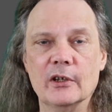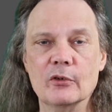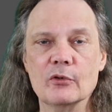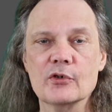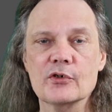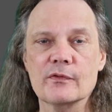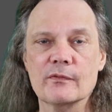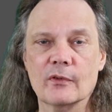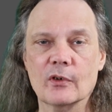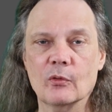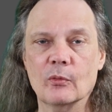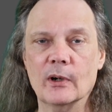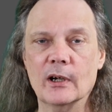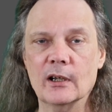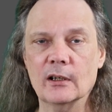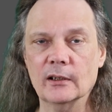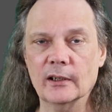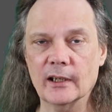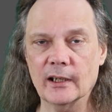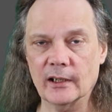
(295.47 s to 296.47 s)
used for a
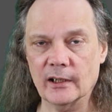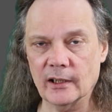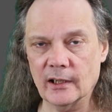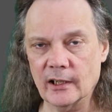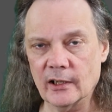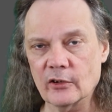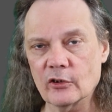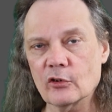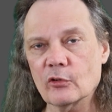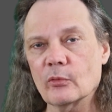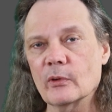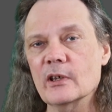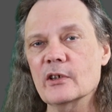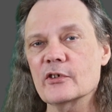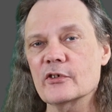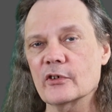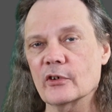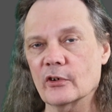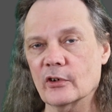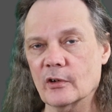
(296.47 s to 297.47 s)
while and
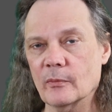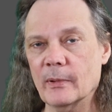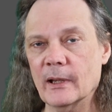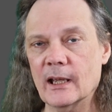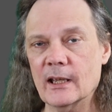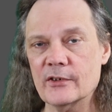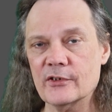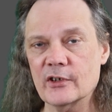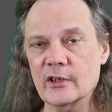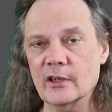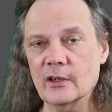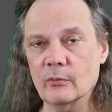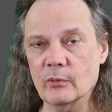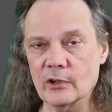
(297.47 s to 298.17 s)
increase their capacity,